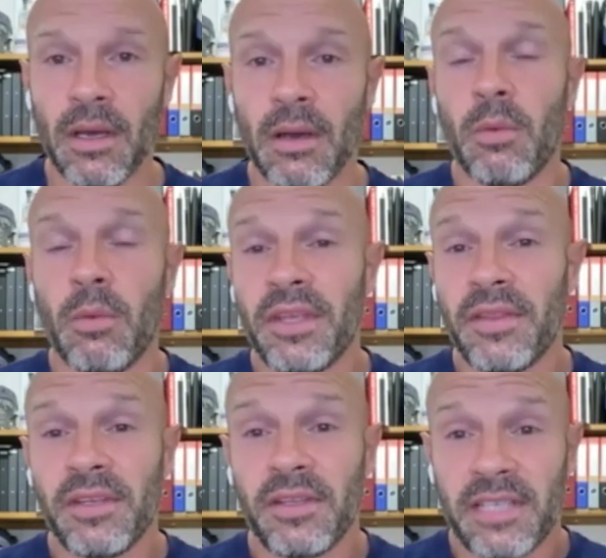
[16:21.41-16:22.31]
Well,
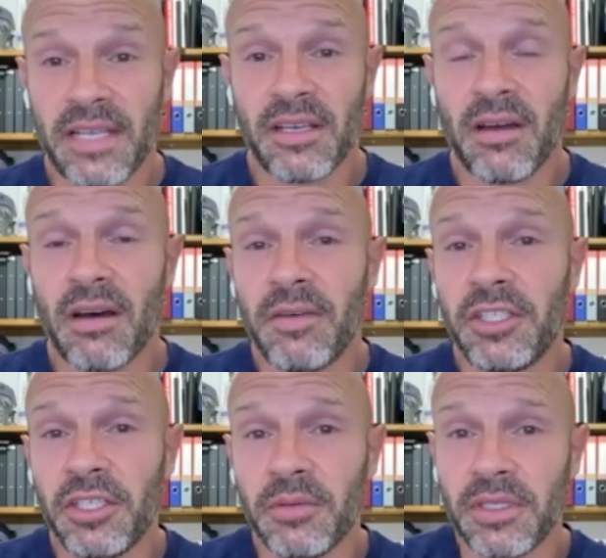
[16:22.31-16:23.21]
the centre-half
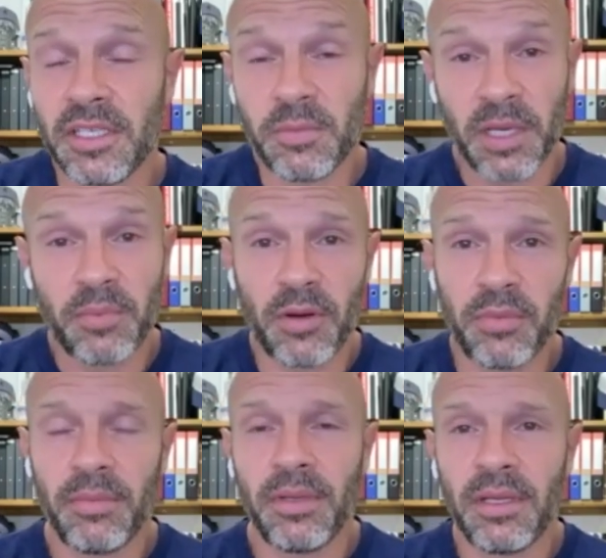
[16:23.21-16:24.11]
issue is a big
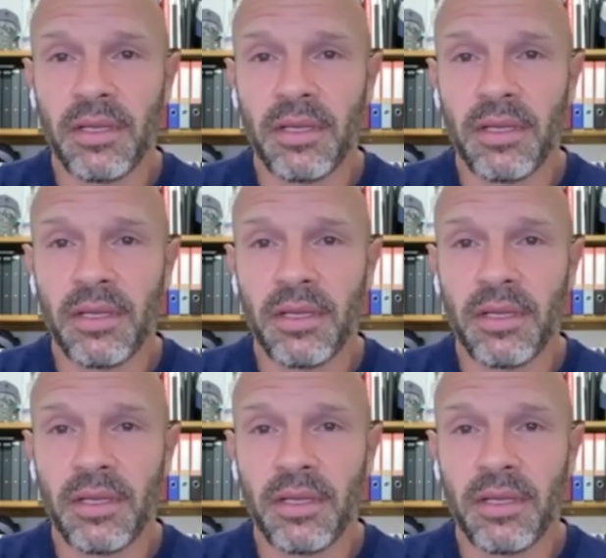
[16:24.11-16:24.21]
problem.